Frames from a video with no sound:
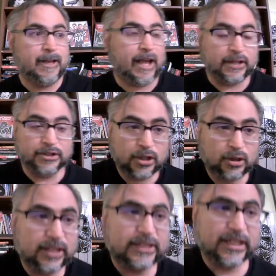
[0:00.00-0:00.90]
And
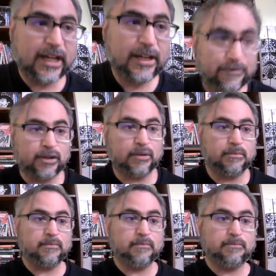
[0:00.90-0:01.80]
so aside
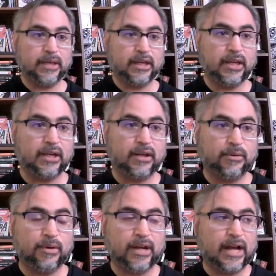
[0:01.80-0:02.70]
from being
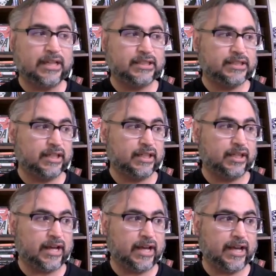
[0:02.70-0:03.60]
what I
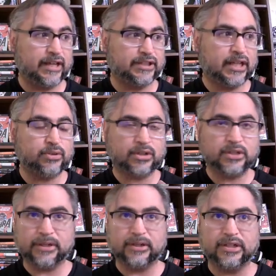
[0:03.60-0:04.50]
see as kindred
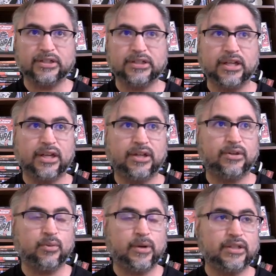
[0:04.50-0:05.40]
spirits in
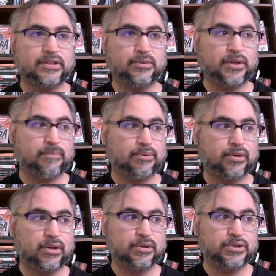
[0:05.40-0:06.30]
the ways that we
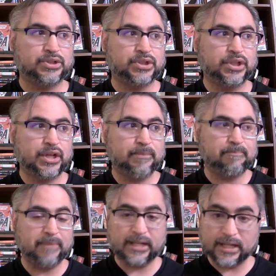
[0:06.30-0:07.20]
approach
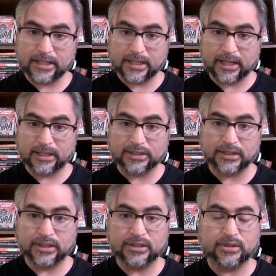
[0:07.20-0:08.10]
media
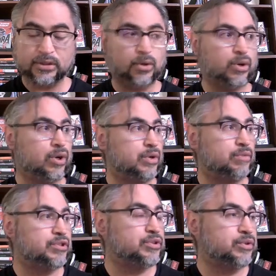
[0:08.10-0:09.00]
analysis or
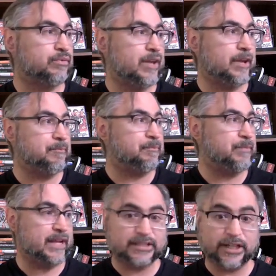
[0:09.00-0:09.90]
just sort of like
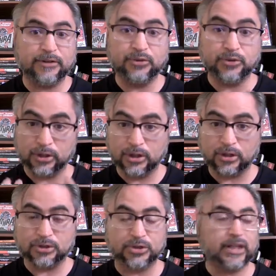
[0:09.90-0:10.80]
I said, nerd
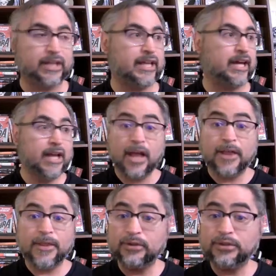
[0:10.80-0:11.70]
culture and like that.
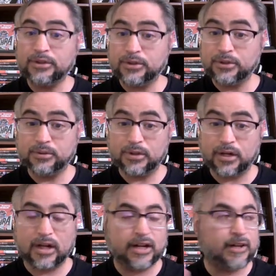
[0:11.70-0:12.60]
They also do,
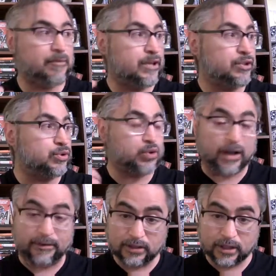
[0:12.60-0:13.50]
they do
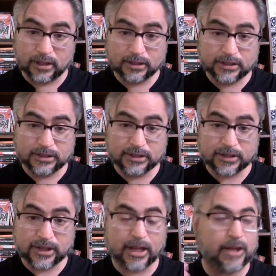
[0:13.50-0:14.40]
travel logs
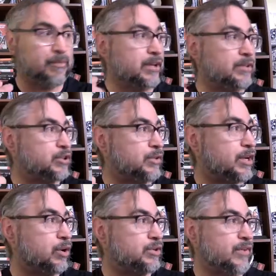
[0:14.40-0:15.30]
and like, so they
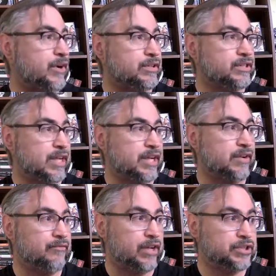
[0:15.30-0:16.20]
go to various like
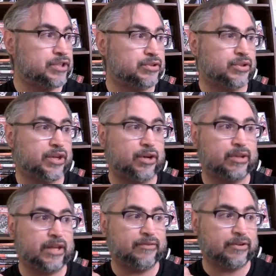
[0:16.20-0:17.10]
conventions or they go to
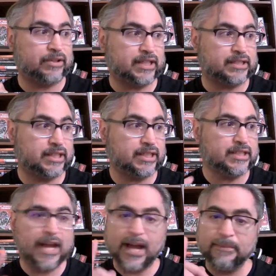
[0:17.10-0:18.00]
like various like cities.
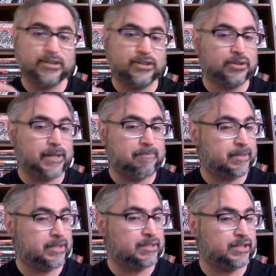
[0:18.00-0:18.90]
I'm assuming
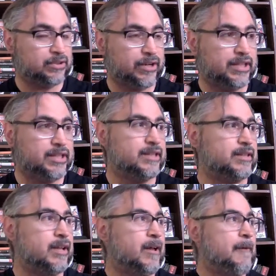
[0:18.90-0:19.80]
business oriented,
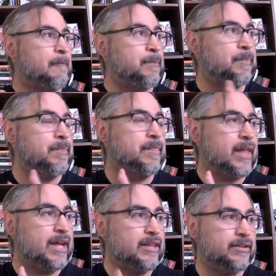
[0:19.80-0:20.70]

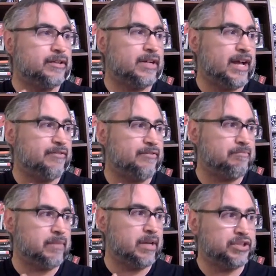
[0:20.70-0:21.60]
neither have
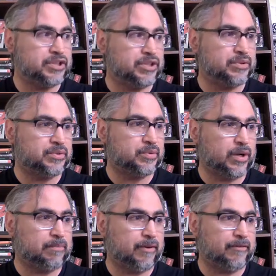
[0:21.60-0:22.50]
mentioned
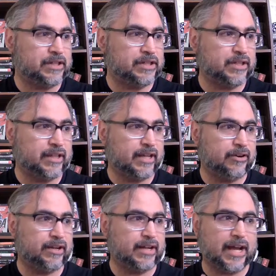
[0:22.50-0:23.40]
what profession that they
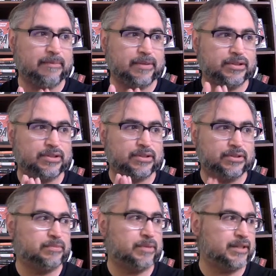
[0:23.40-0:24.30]
are in. I'm
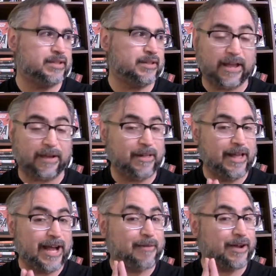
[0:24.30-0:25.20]
assuming
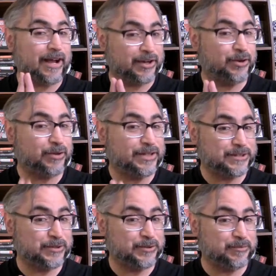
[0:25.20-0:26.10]
I can only
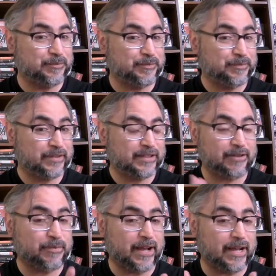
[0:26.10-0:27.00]
assume because they're
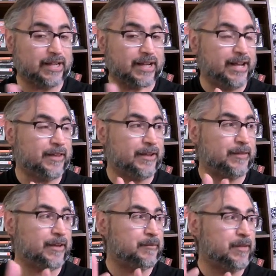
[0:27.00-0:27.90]
from Canada and
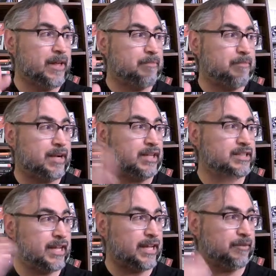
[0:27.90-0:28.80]
like
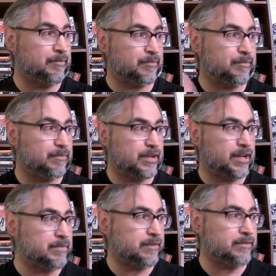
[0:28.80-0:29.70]
because they
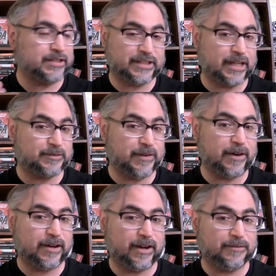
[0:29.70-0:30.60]
come down to the States
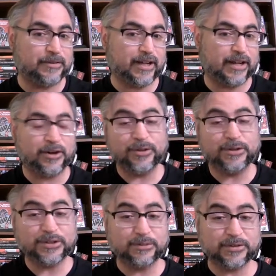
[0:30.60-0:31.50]
very often, I can only
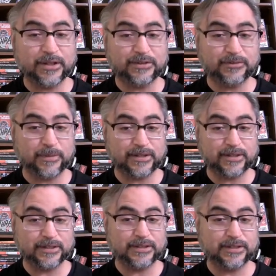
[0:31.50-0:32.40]
assume it's for business.